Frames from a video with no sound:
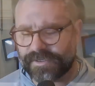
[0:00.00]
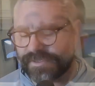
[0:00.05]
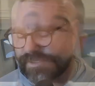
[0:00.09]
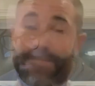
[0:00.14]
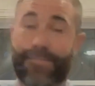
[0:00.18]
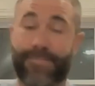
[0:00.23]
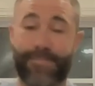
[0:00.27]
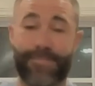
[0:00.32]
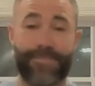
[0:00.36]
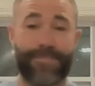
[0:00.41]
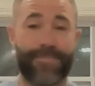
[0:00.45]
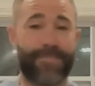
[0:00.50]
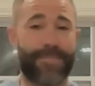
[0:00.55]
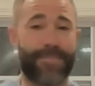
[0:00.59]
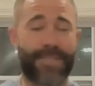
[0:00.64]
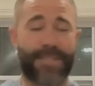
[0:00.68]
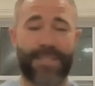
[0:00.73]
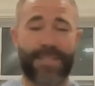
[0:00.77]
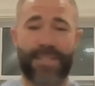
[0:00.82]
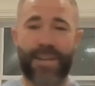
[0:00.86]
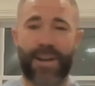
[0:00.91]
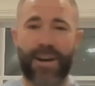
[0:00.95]
a
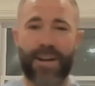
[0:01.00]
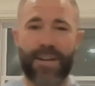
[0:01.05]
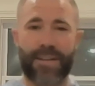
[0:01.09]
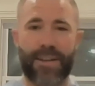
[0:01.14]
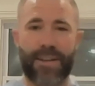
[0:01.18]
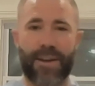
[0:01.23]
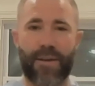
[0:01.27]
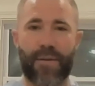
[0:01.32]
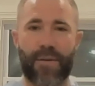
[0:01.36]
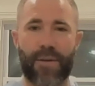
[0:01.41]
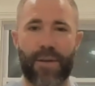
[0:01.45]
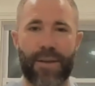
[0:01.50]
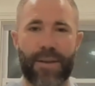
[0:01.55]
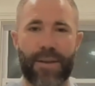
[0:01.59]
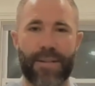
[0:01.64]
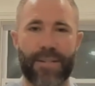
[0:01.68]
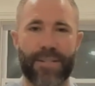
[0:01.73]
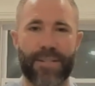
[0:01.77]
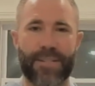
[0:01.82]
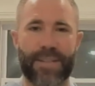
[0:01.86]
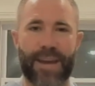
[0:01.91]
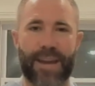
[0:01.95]
ton going
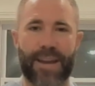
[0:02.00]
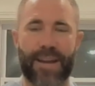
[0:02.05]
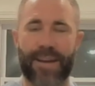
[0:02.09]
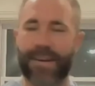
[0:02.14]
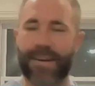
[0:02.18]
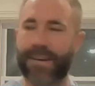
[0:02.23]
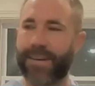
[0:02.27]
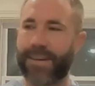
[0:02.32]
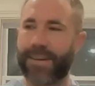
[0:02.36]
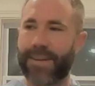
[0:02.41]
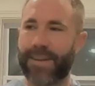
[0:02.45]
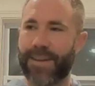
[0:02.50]
and just kind of